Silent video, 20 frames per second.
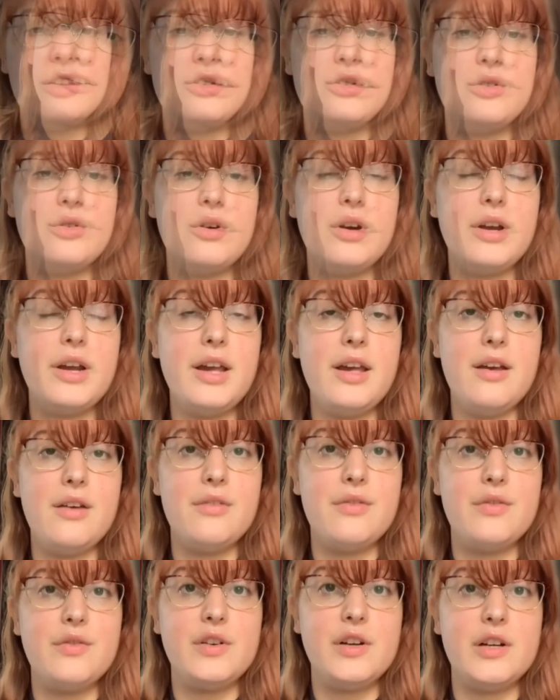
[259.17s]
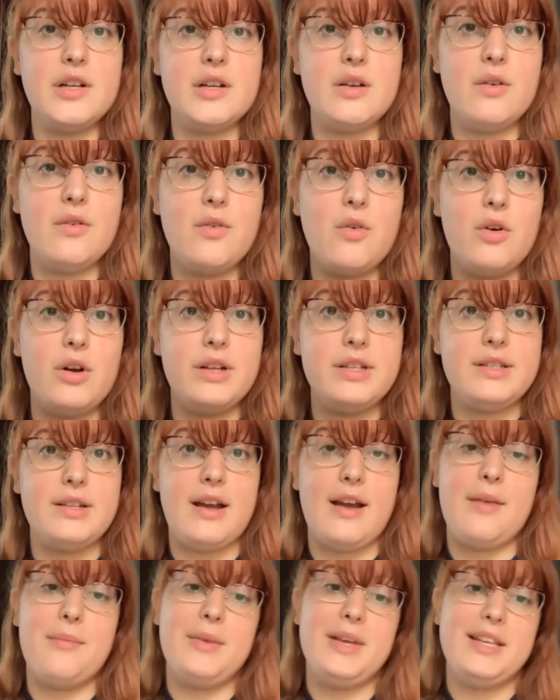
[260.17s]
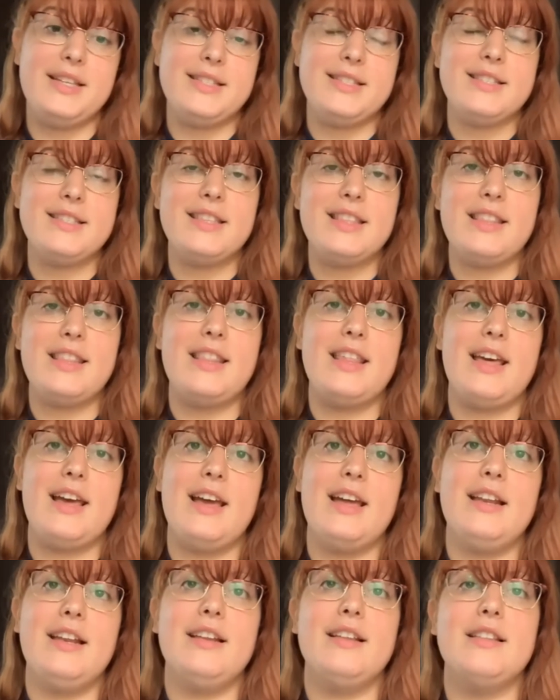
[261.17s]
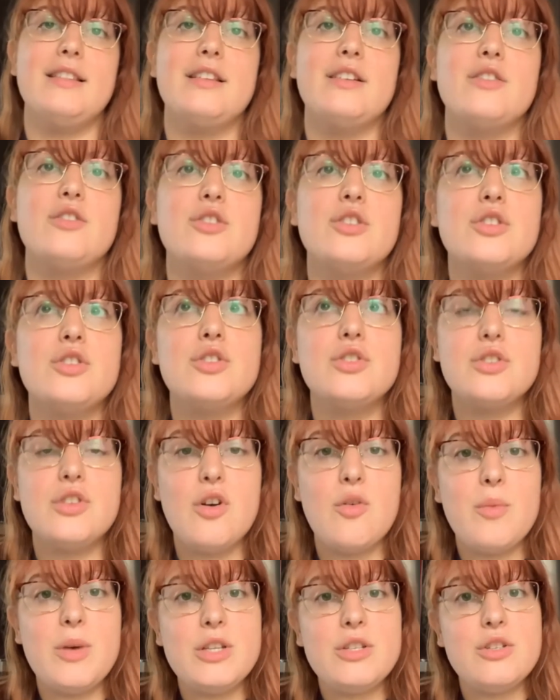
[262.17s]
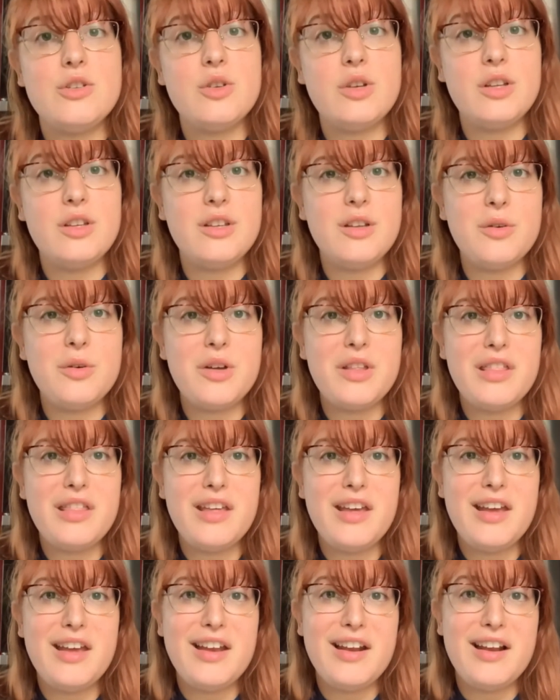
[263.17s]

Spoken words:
The joy of forest time is that there's just so much you can do with it.